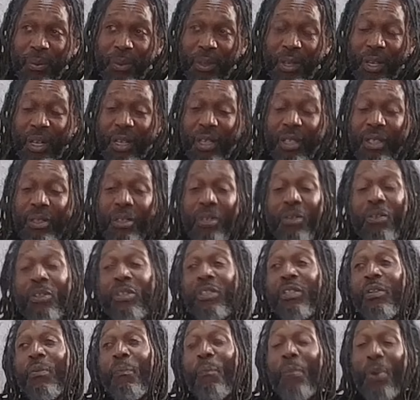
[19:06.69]
I could go
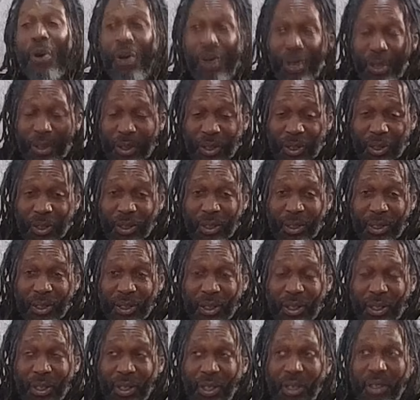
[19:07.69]
in the mall
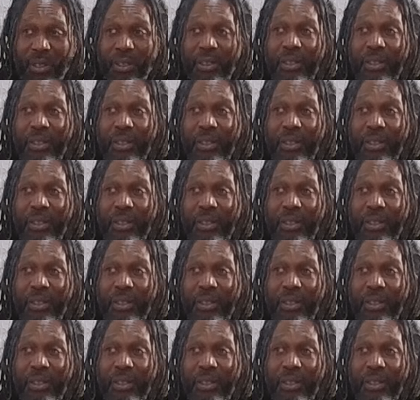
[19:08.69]
and